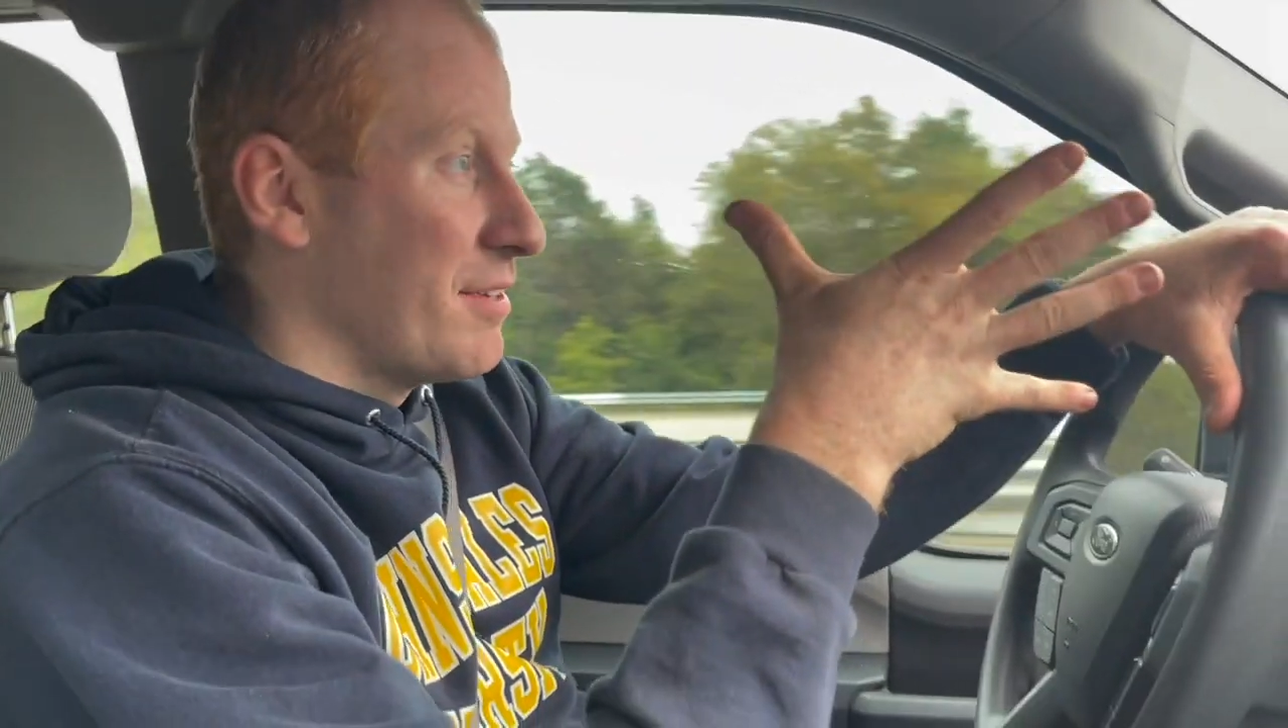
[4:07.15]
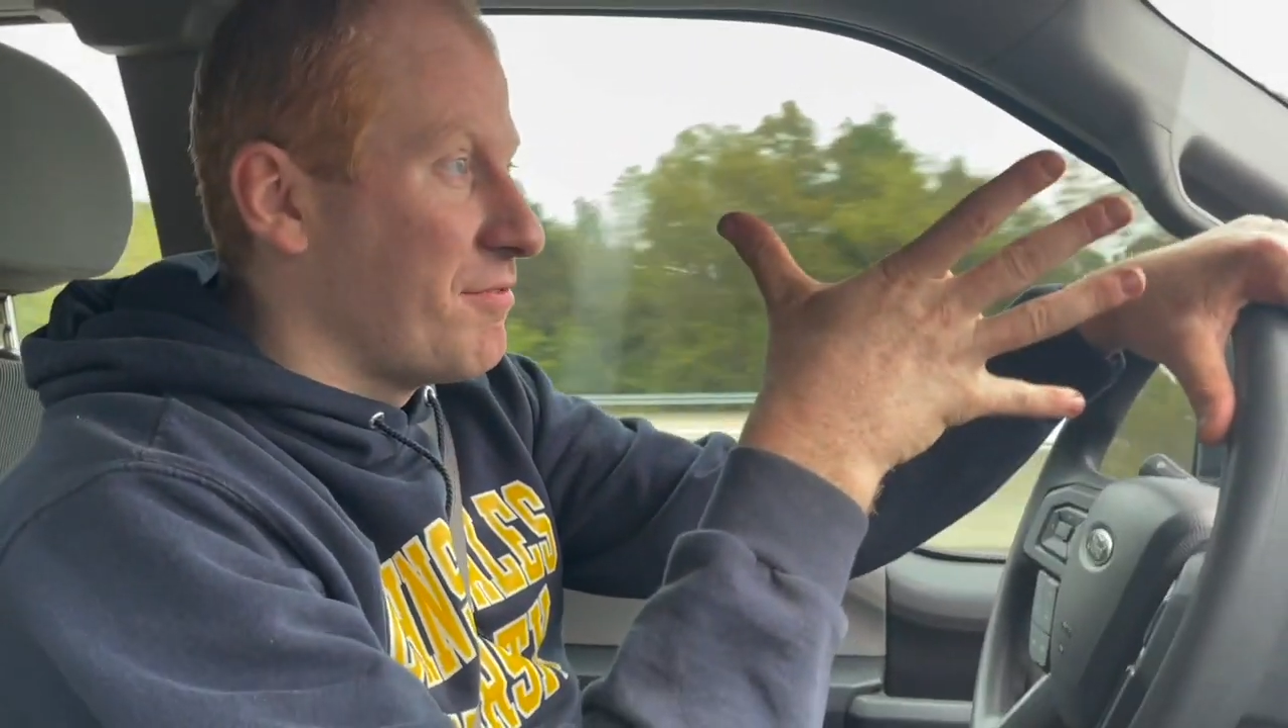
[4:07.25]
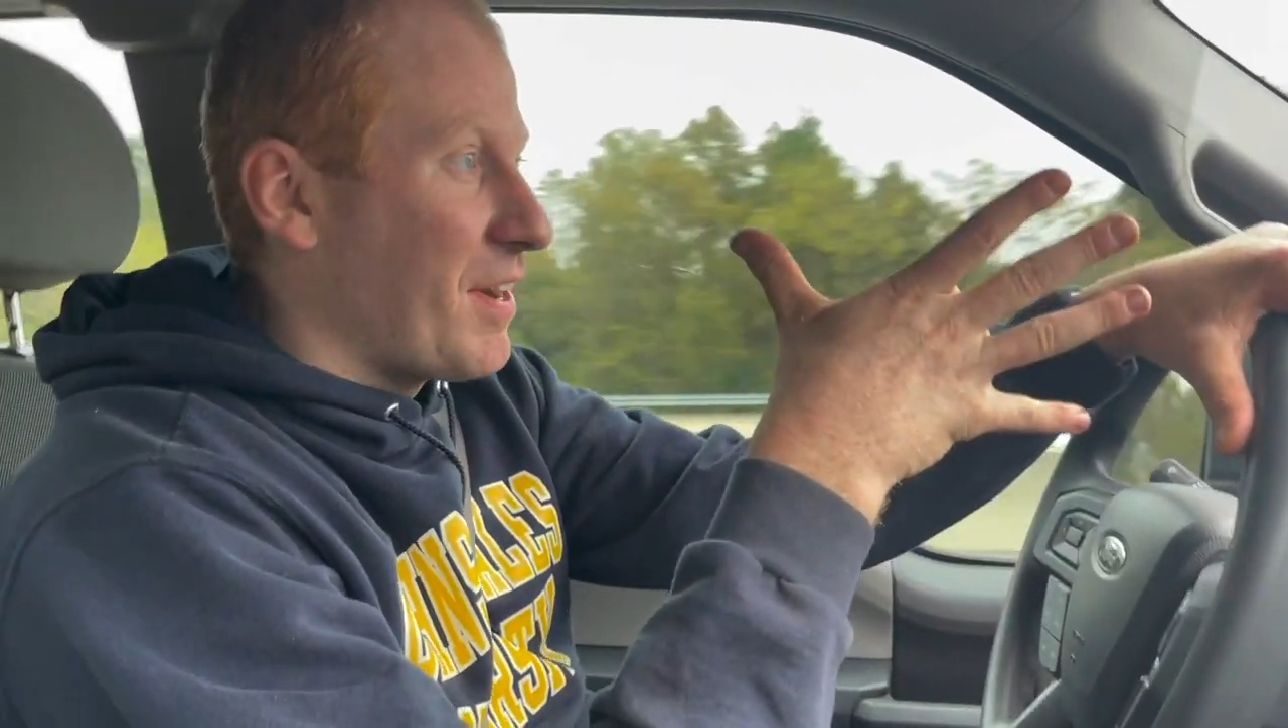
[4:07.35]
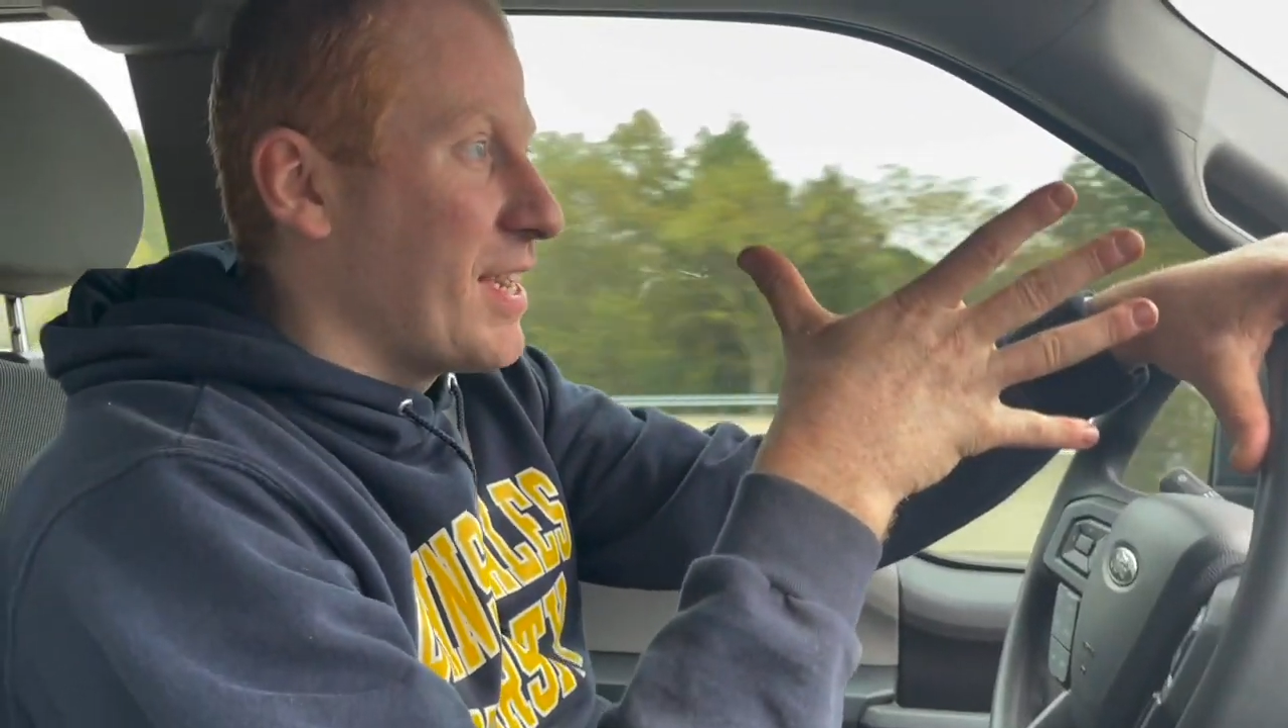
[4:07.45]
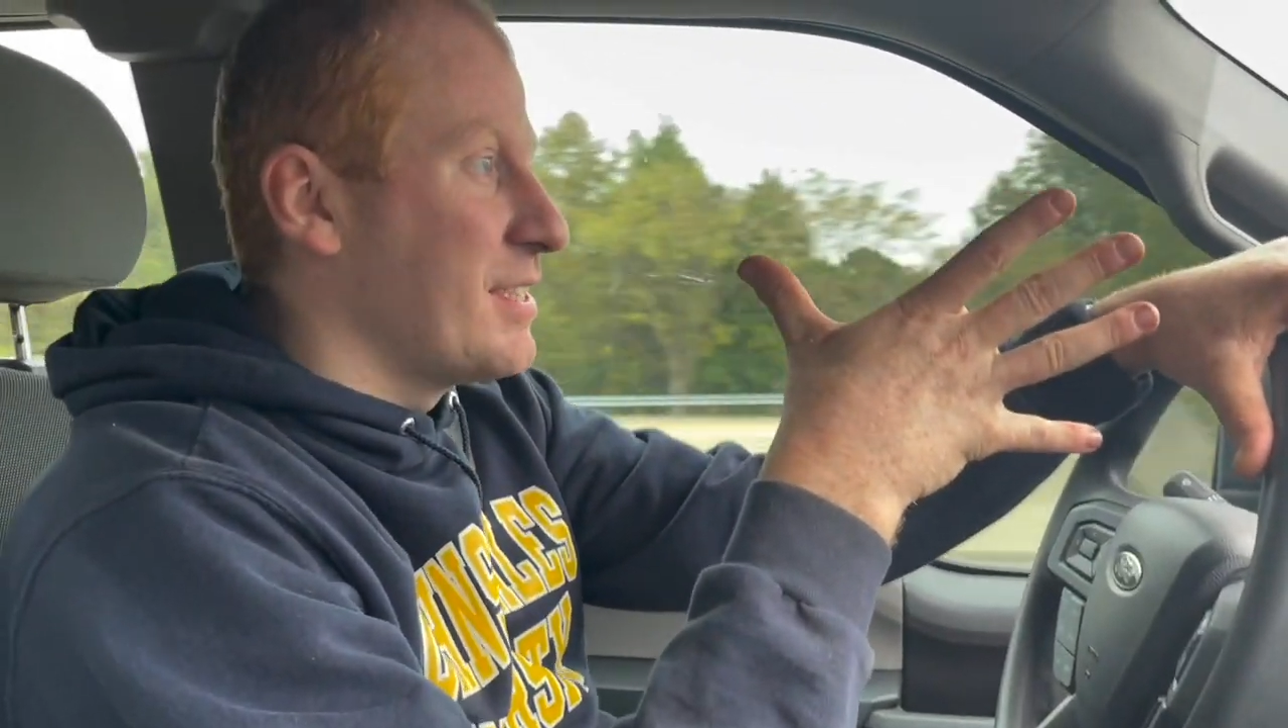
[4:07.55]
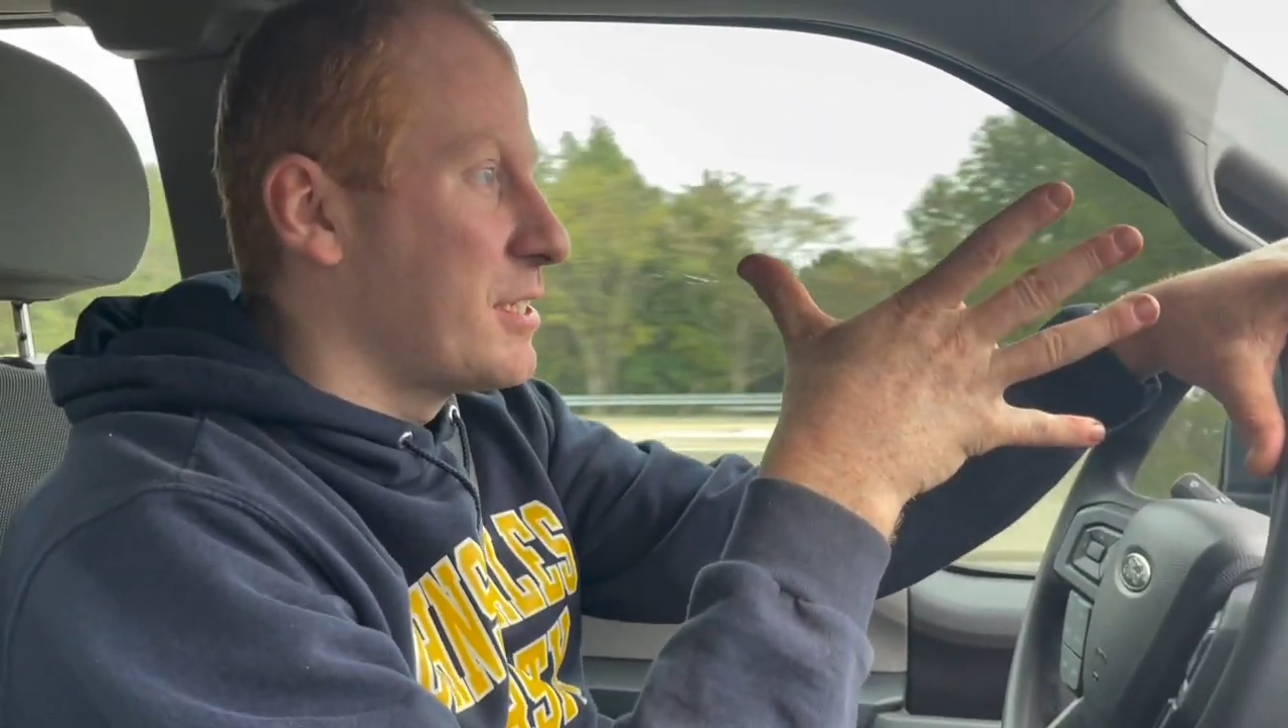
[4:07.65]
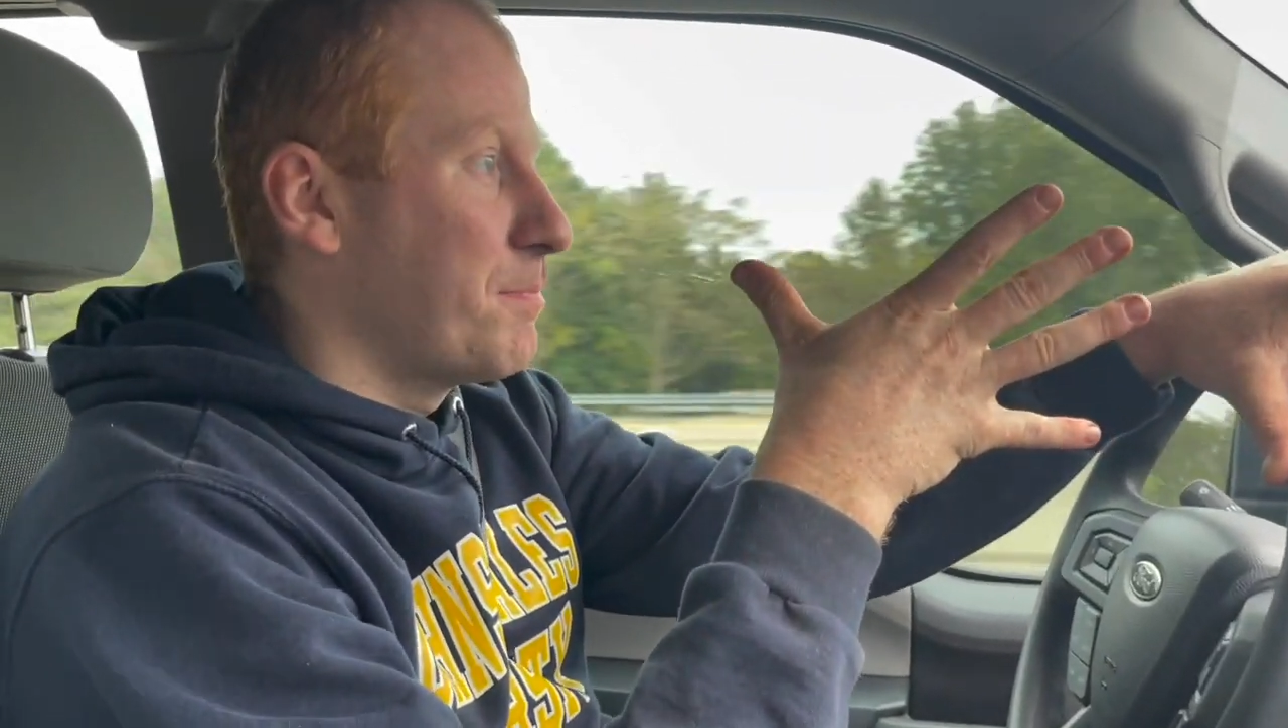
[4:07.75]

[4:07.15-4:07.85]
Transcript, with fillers: confined